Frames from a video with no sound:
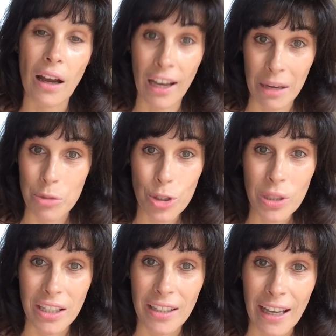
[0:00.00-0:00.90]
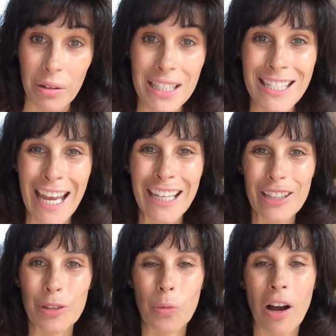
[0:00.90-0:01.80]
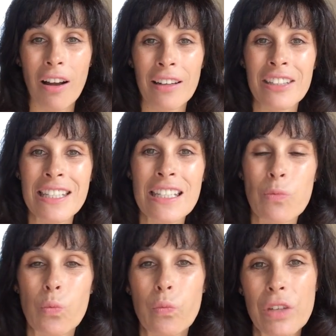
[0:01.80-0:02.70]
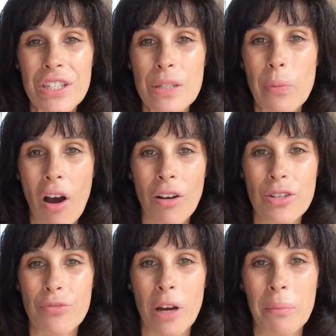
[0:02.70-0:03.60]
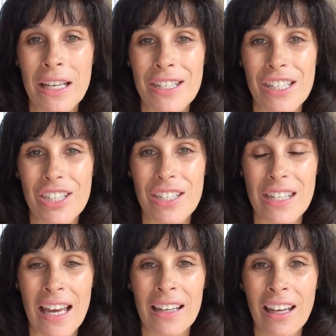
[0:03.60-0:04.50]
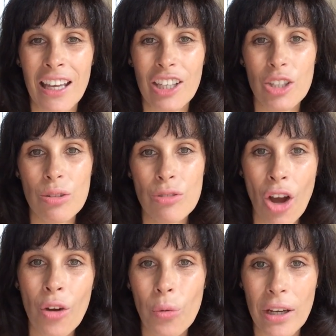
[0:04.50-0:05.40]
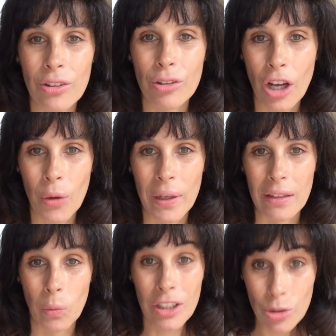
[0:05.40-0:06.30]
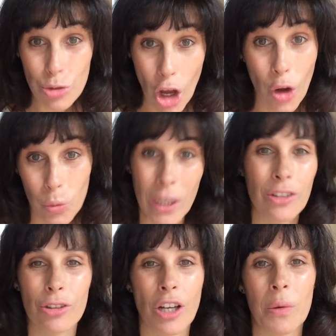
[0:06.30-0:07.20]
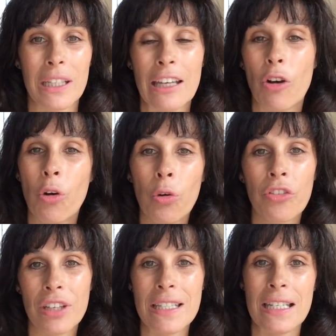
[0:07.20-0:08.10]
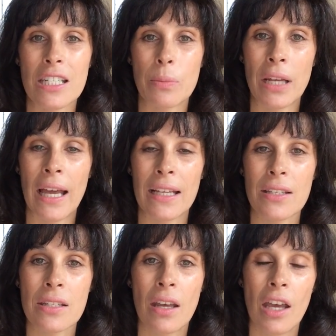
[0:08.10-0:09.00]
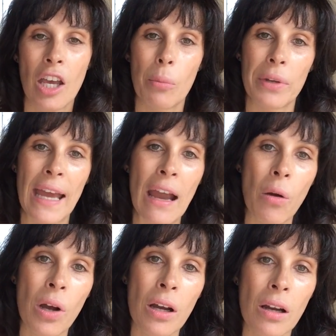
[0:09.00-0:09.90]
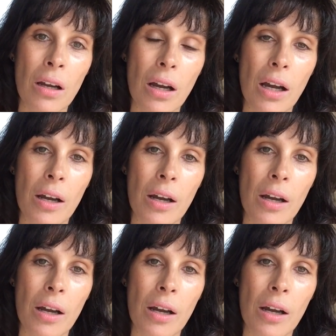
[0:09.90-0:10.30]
am doing it now. It's taken a while, and this is part of my message, is that you know where you're going. When you know when you're going, it all fits into place. But our